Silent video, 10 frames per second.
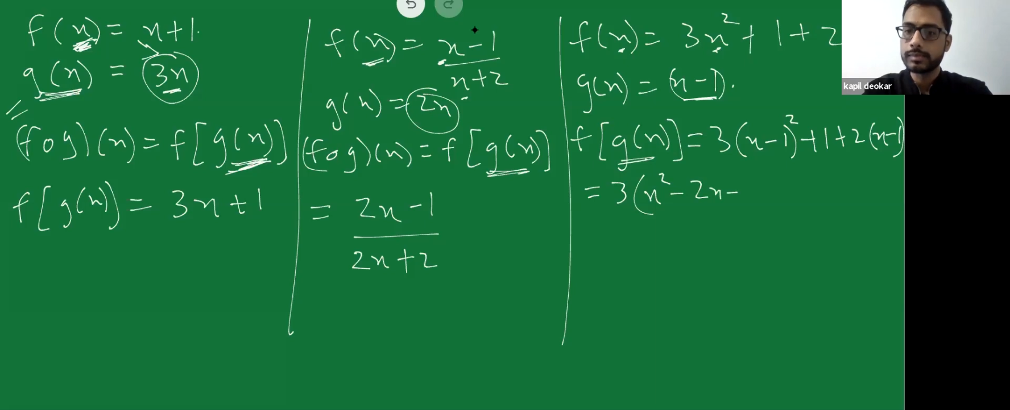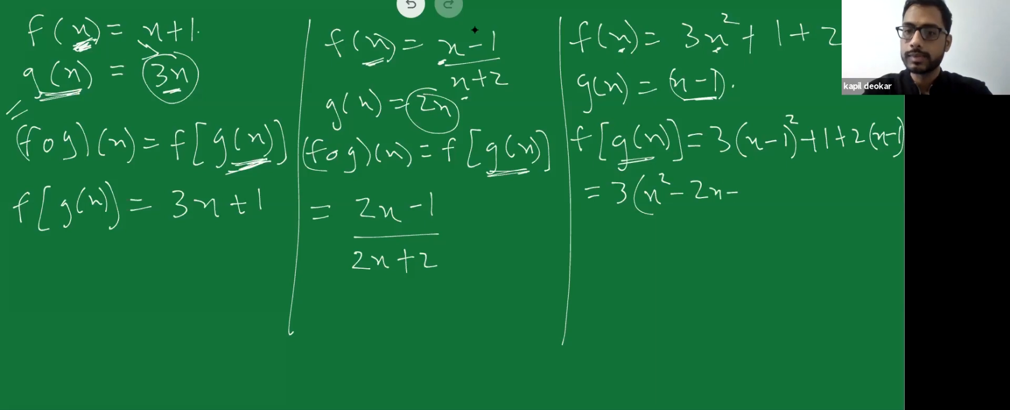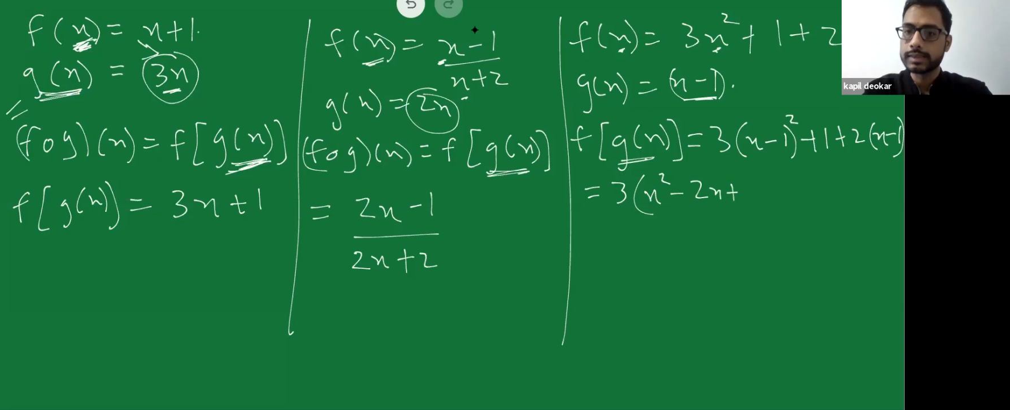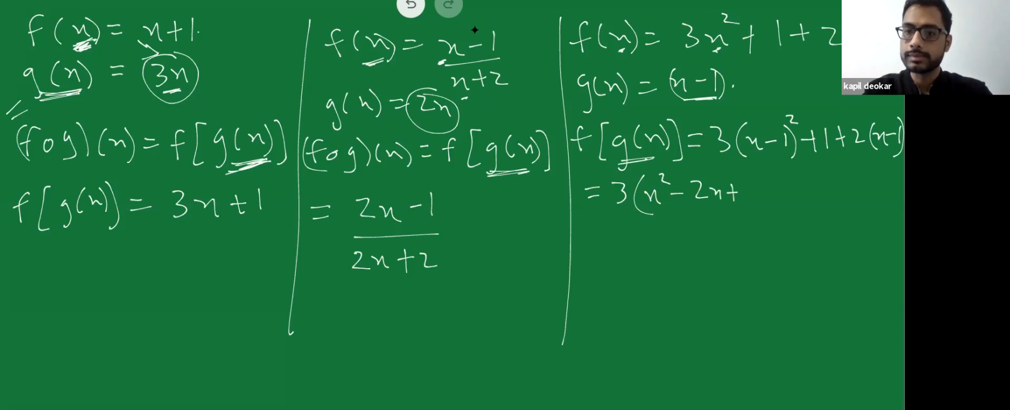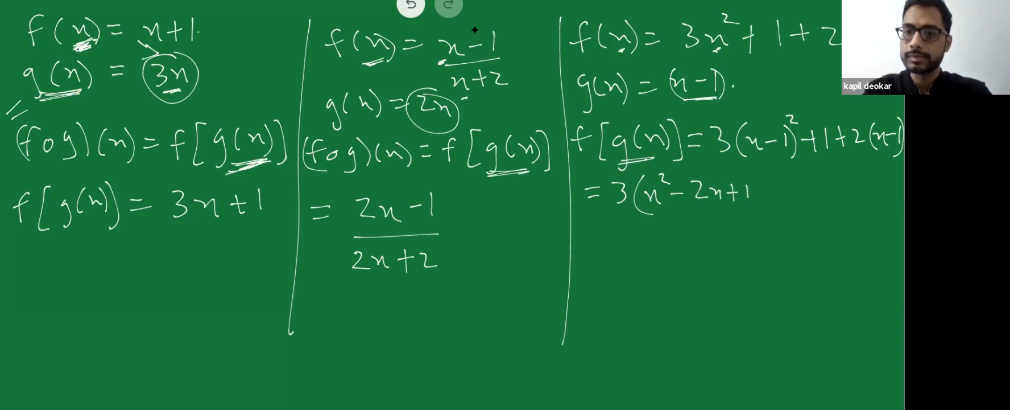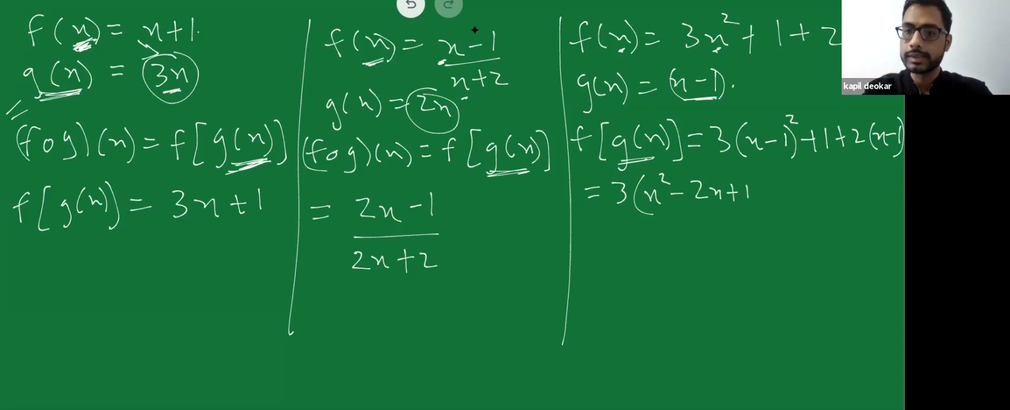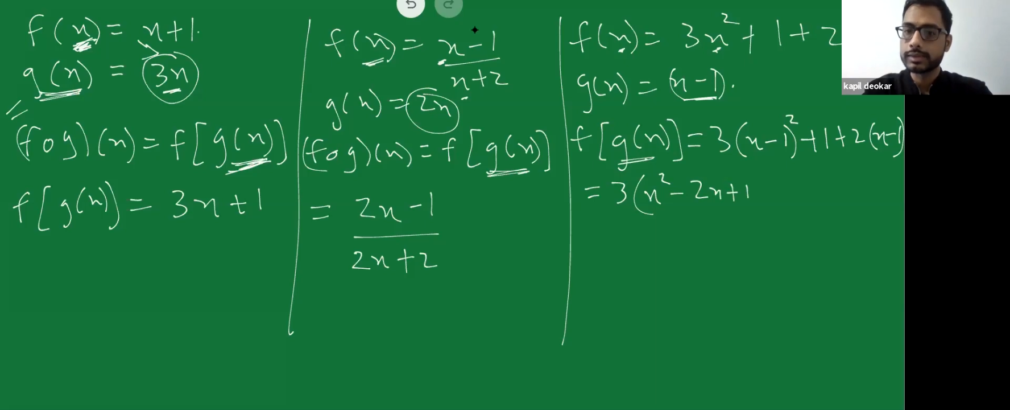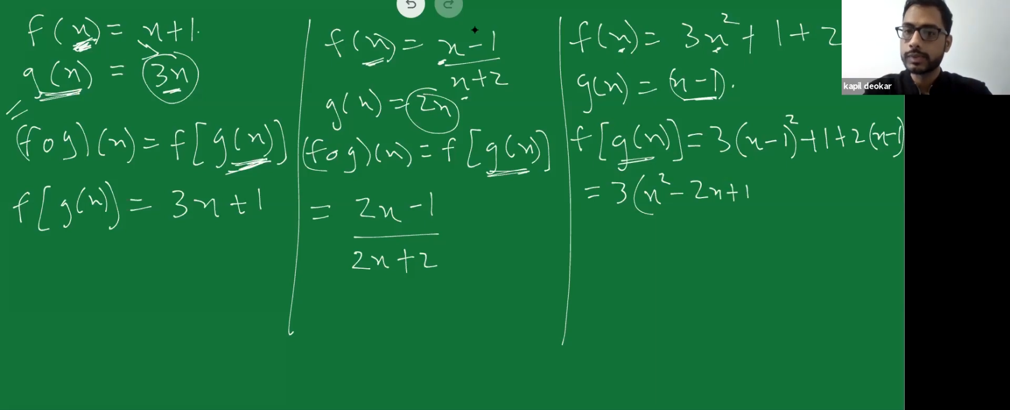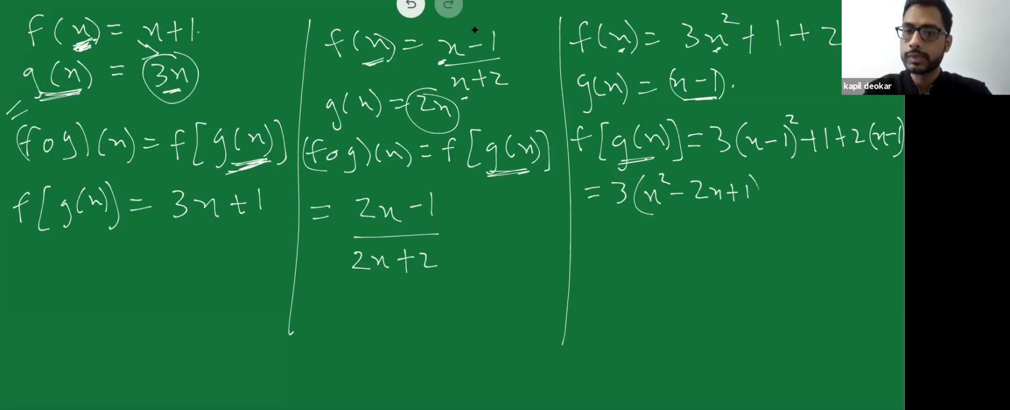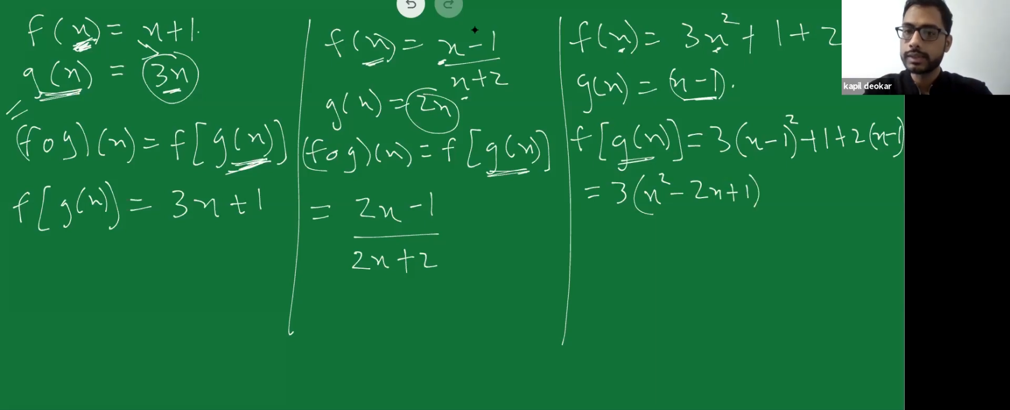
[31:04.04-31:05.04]
plus b
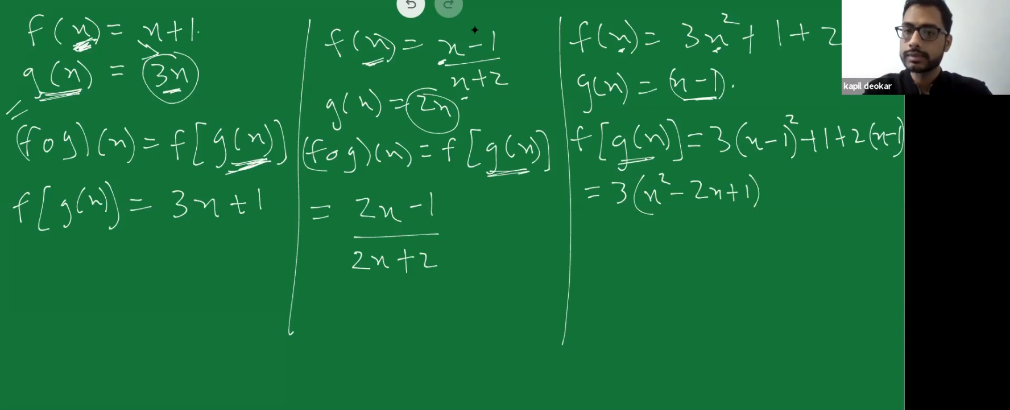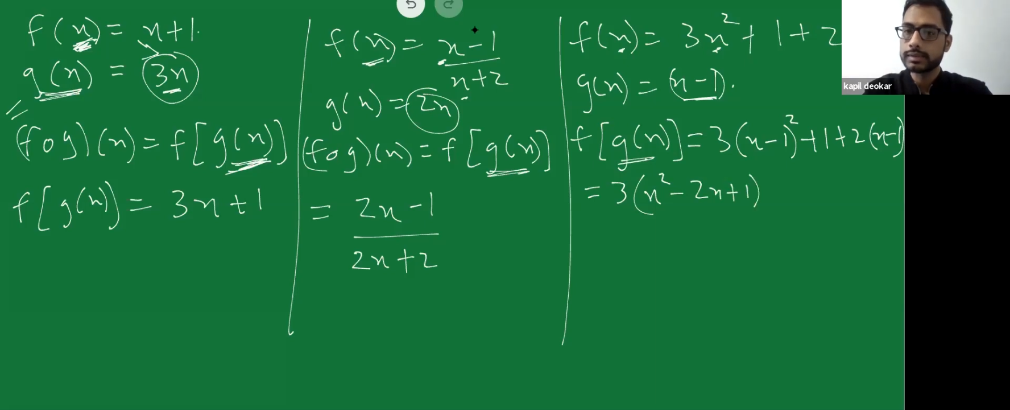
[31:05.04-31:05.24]
square